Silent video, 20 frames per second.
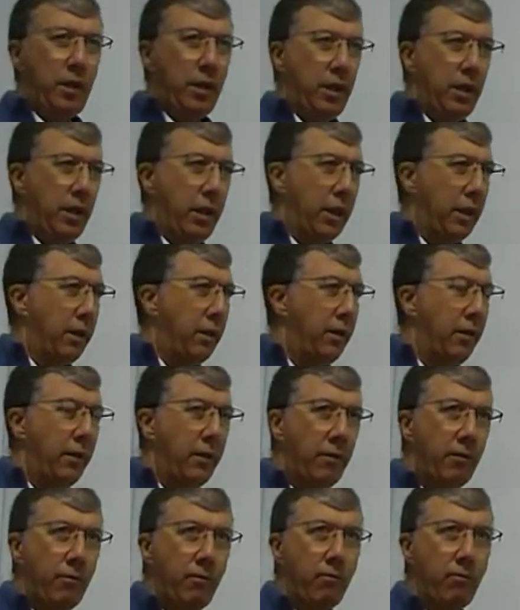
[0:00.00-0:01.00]
So when you're
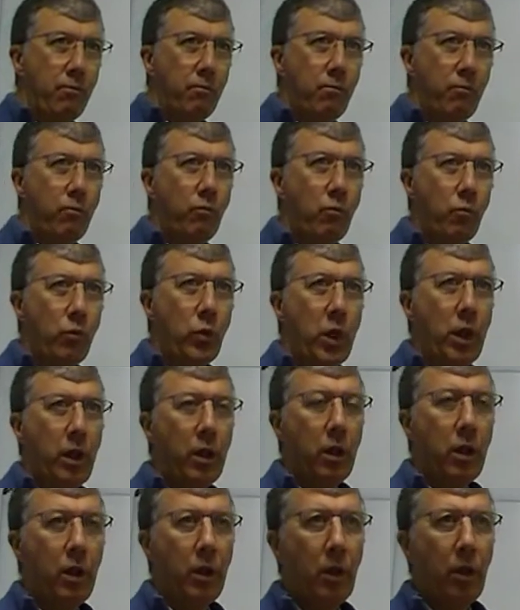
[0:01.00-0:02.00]
phasing, do you only put a
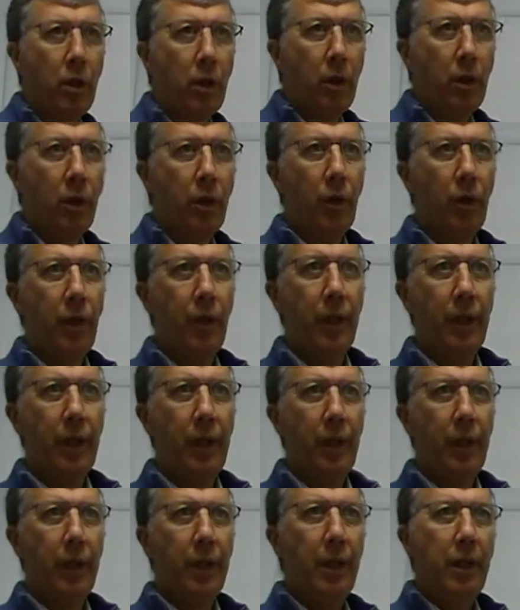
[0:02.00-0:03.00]
small voltage on there
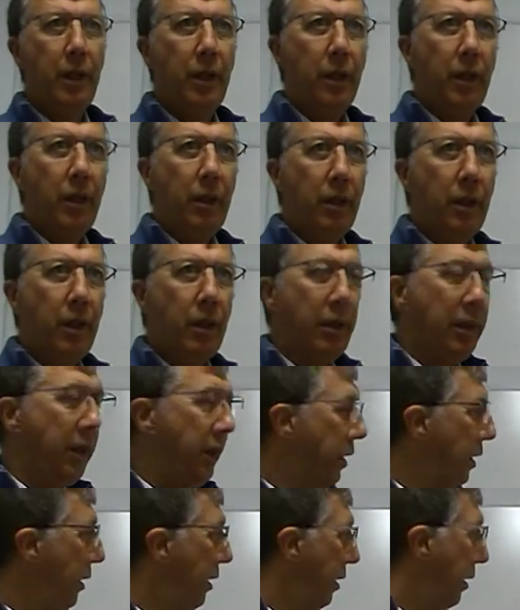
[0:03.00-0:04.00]
because you're still going into the
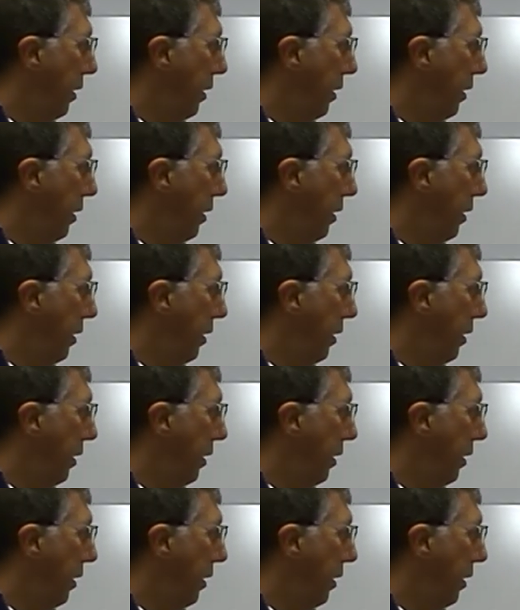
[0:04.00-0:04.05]
gutter?